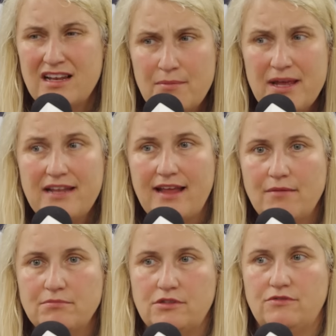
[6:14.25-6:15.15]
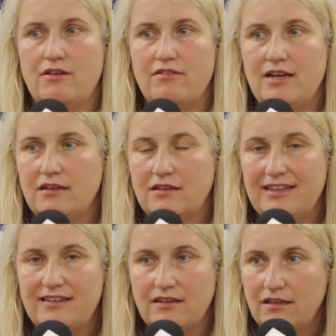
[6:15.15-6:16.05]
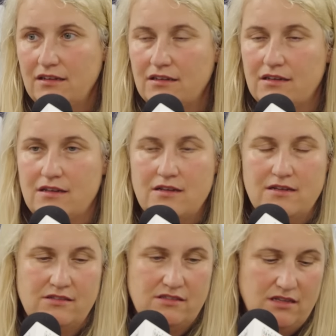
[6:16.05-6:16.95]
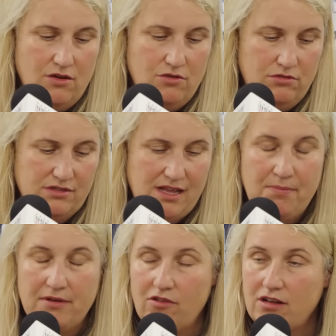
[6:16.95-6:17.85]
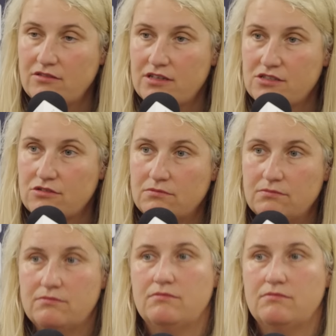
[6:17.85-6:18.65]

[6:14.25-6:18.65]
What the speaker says: limited them to very little. So step in the right direction.